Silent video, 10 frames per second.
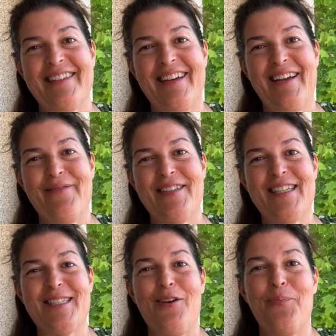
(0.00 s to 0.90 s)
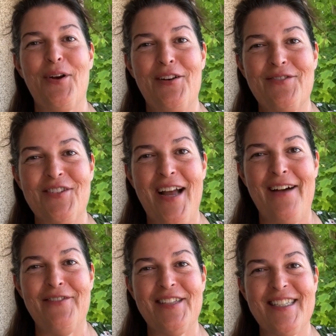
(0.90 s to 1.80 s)
I mean, that's all part of
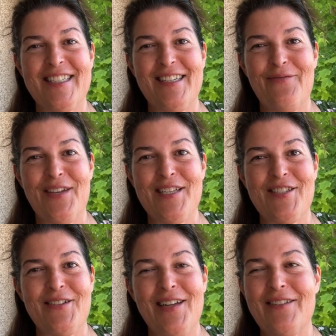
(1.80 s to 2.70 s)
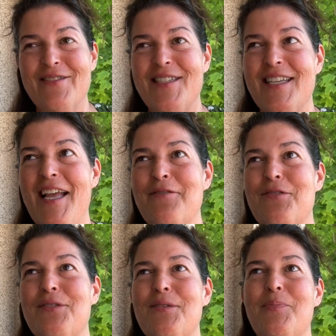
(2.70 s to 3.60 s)
travel. That's the adventure, and it was
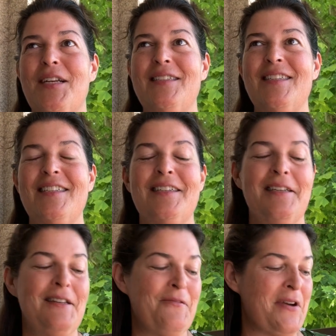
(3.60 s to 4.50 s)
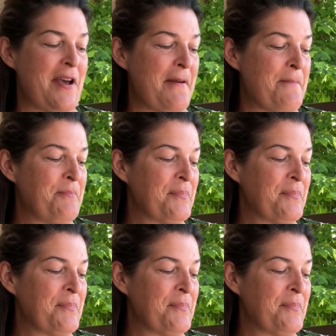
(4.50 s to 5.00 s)
dangerous, but I did it anyway.